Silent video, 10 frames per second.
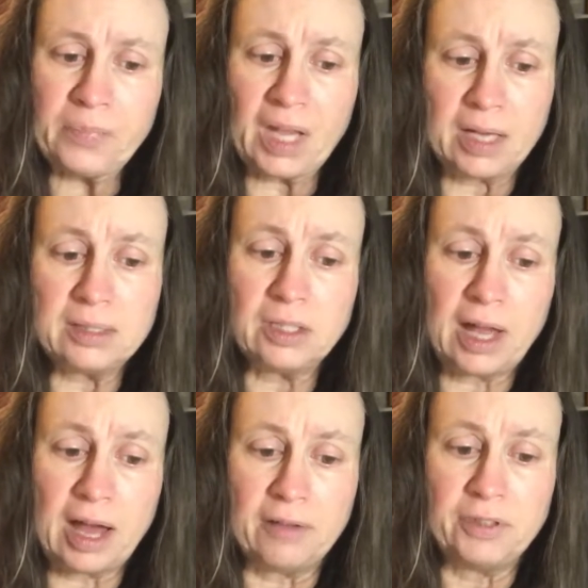I still
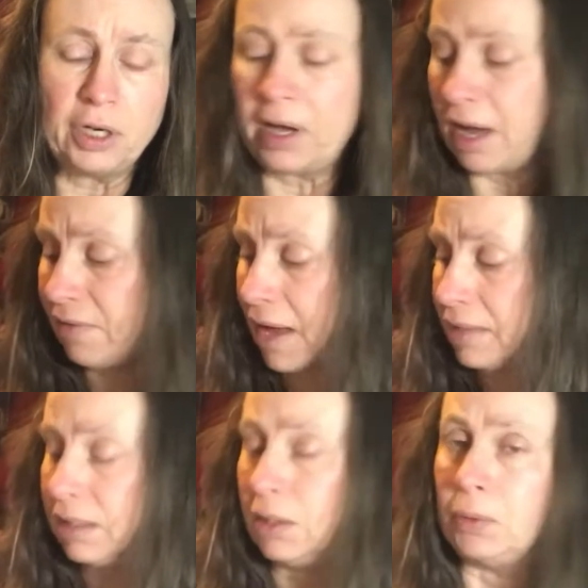have, you know, I have
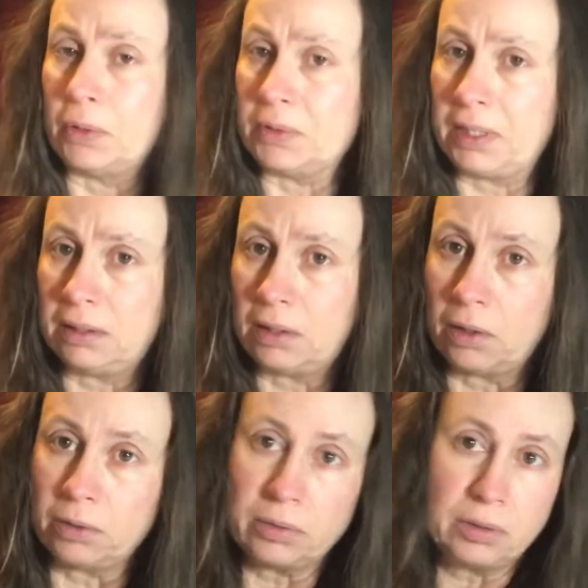Azzy and Rosie,
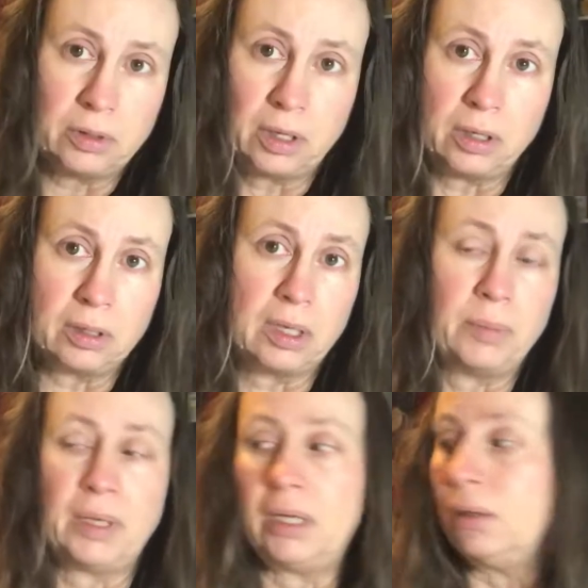so they're gonna
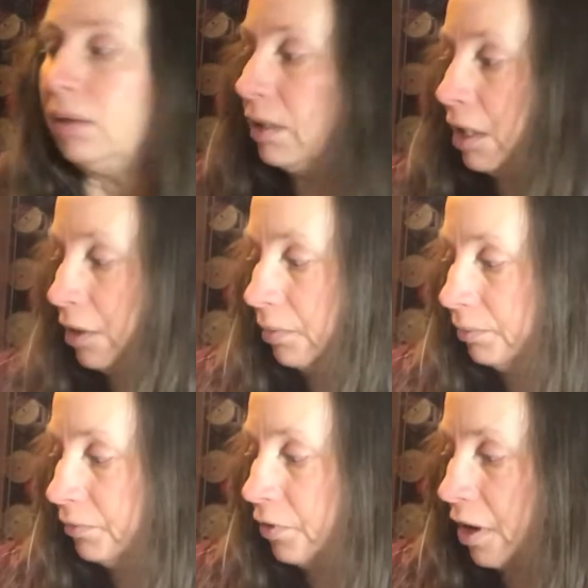be here
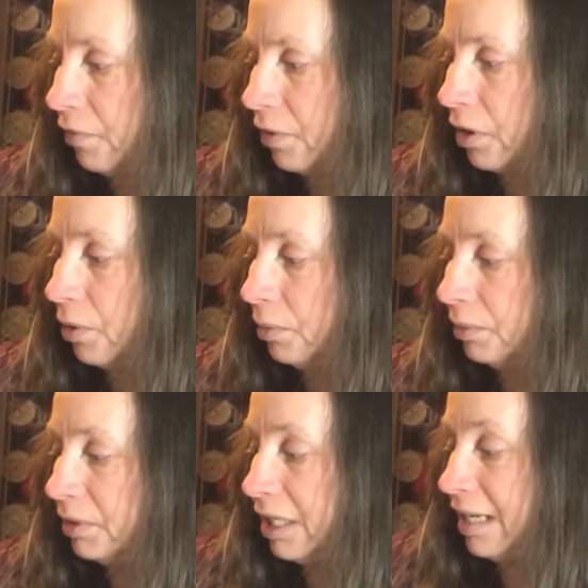forever. Oh
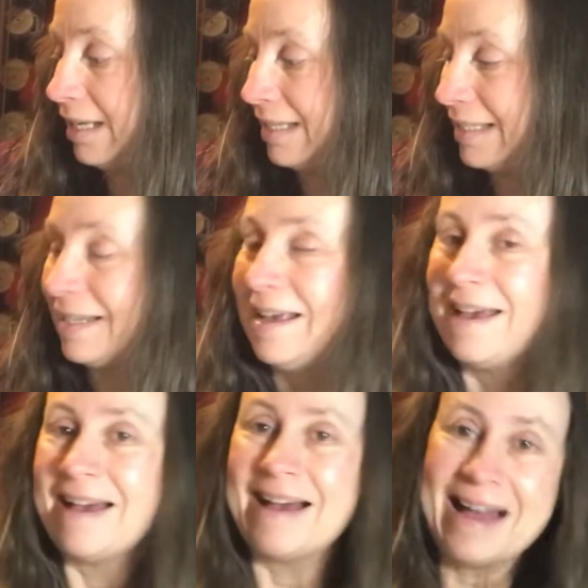goodness,
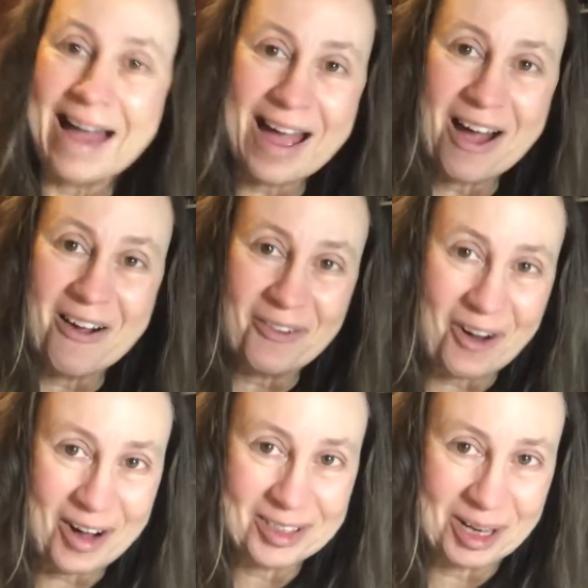I have a
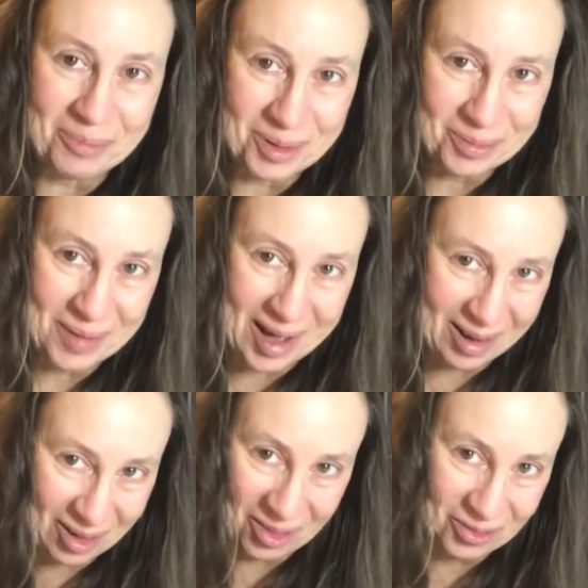Hot Topic
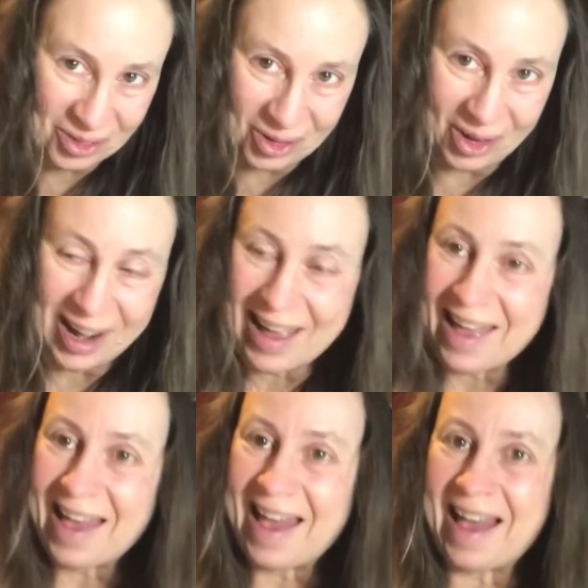bag on the floor,
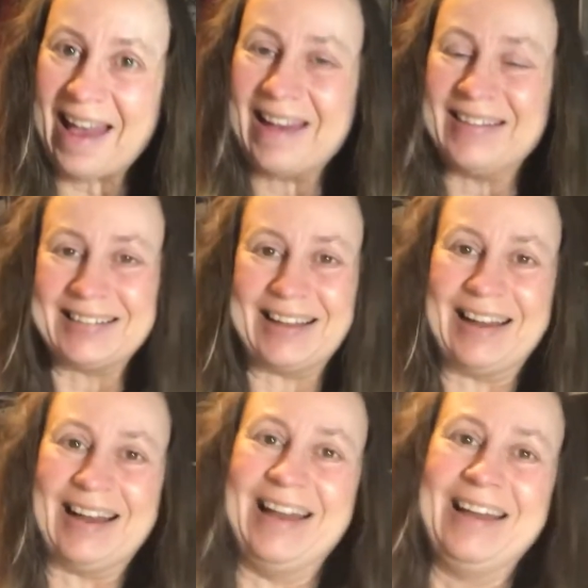and
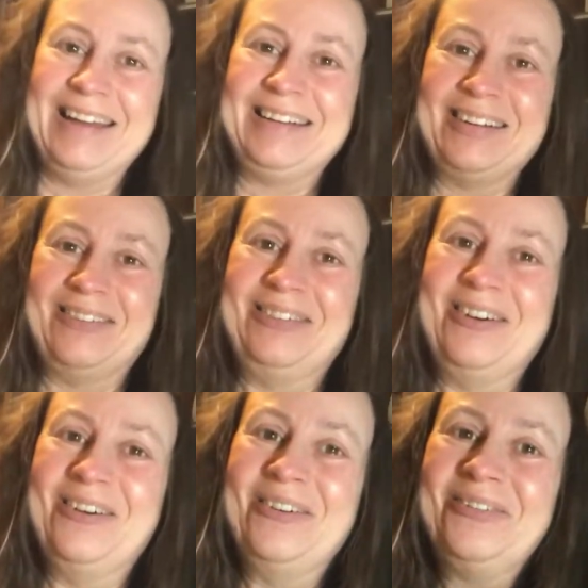I
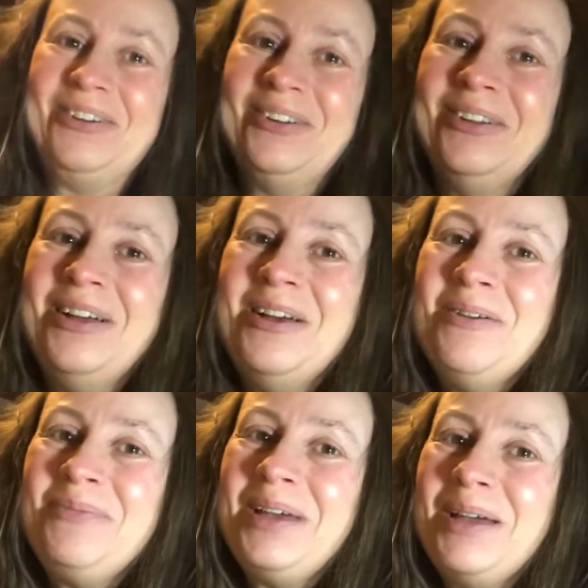don't know if you'll
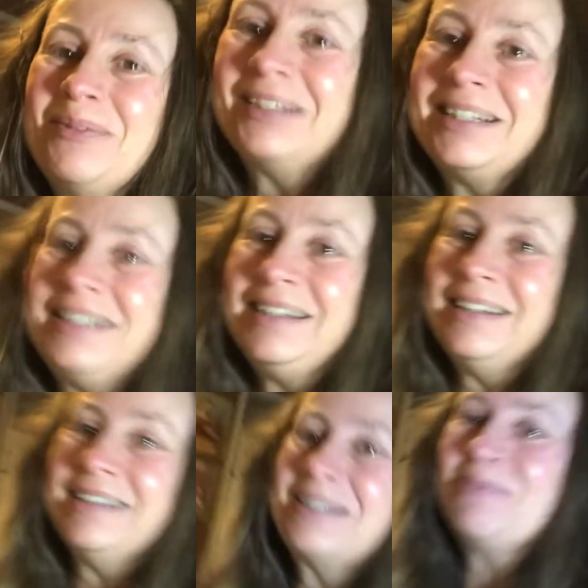be able to see
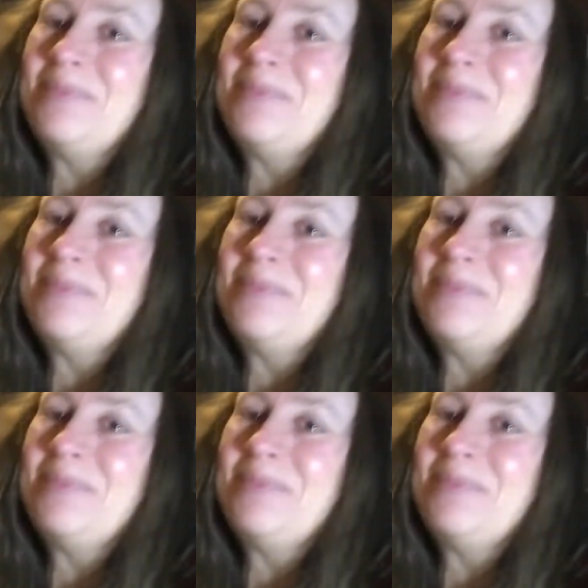this,